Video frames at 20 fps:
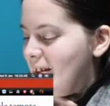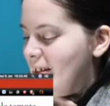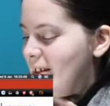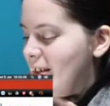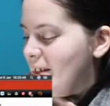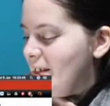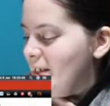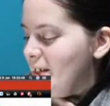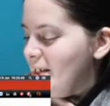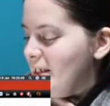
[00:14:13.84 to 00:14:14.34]

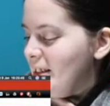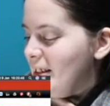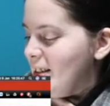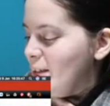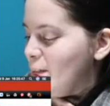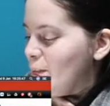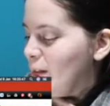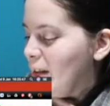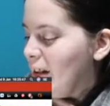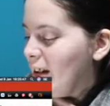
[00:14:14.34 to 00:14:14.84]
no,
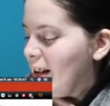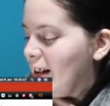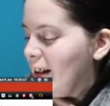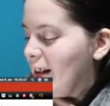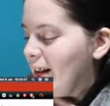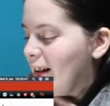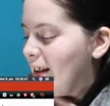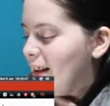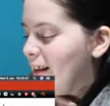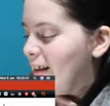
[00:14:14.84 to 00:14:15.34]

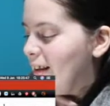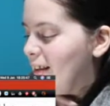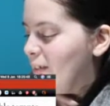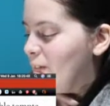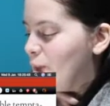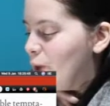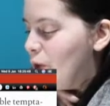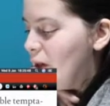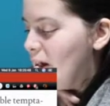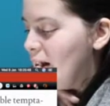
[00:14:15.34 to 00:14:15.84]
my
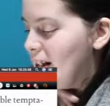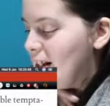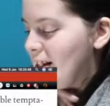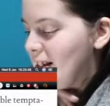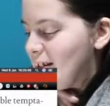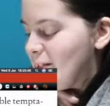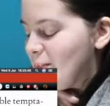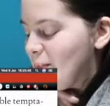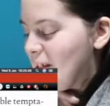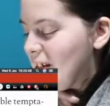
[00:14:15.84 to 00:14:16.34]

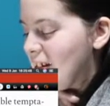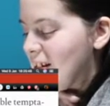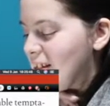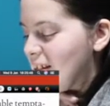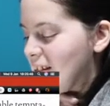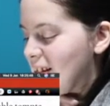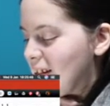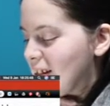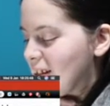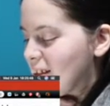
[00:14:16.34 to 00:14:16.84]

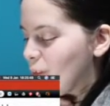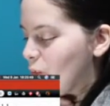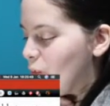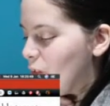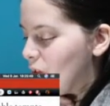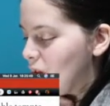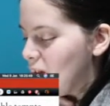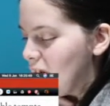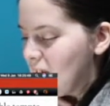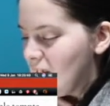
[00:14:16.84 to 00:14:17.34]
instinct to
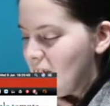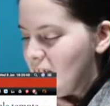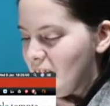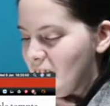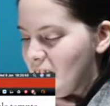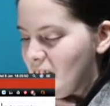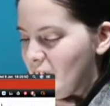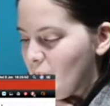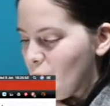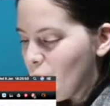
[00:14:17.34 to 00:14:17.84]
want
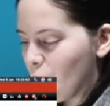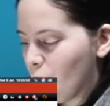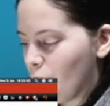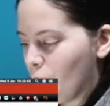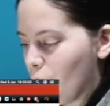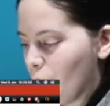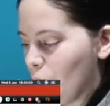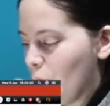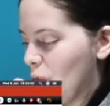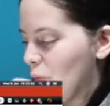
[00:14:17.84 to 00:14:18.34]
to know
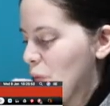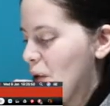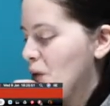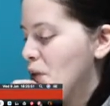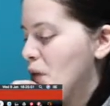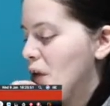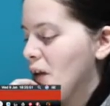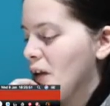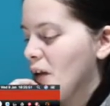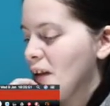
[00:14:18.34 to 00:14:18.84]
more
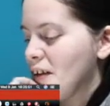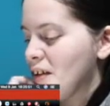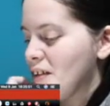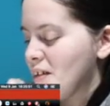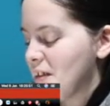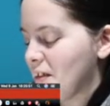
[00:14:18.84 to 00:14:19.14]
about Merlin,